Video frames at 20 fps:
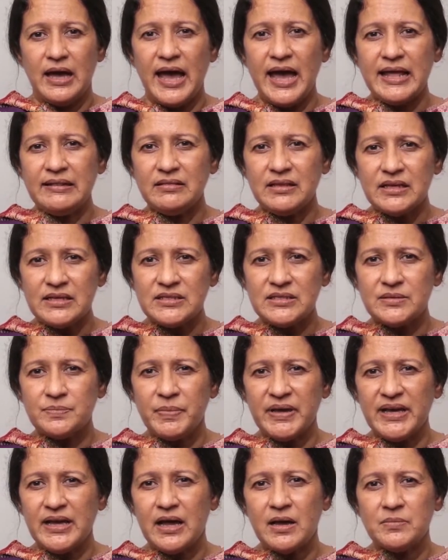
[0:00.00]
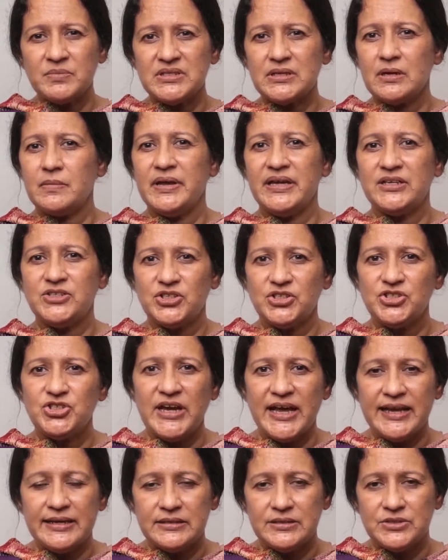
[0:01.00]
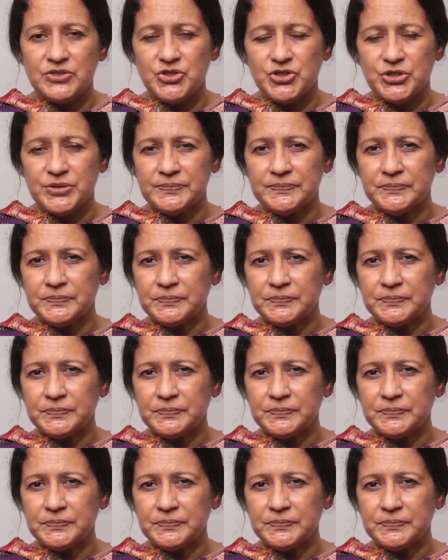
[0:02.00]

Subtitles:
and this becomes a major challenge.